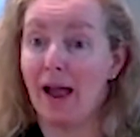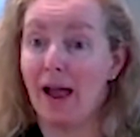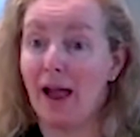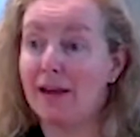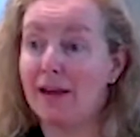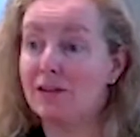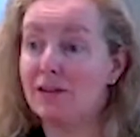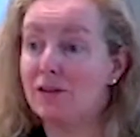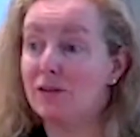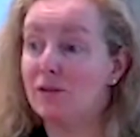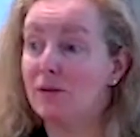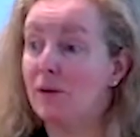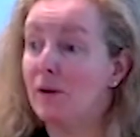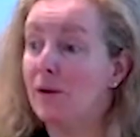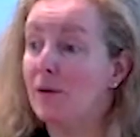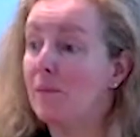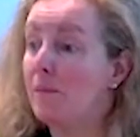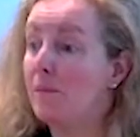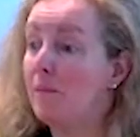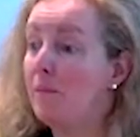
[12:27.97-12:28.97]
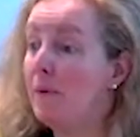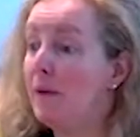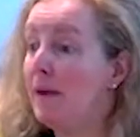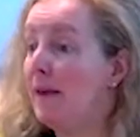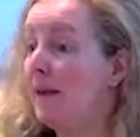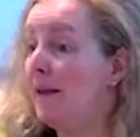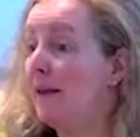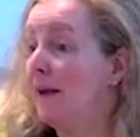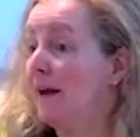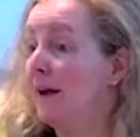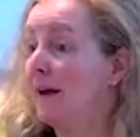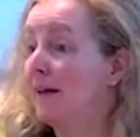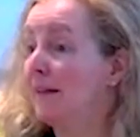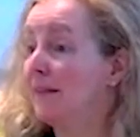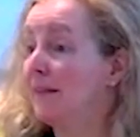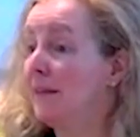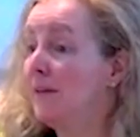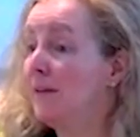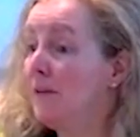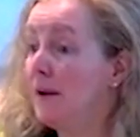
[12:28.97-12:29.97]
and to be
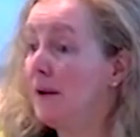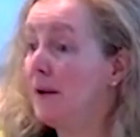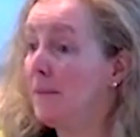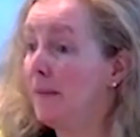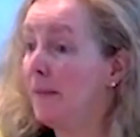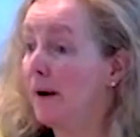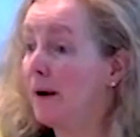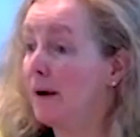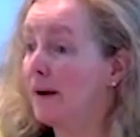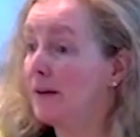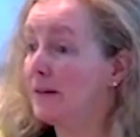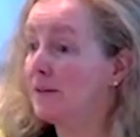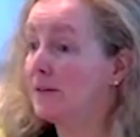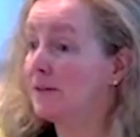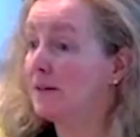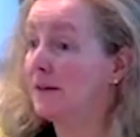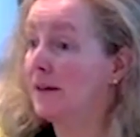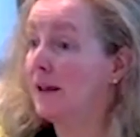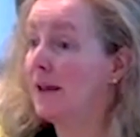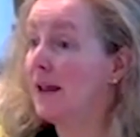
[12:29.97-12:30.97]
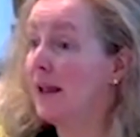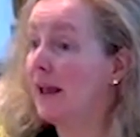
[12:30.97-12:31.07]
living among us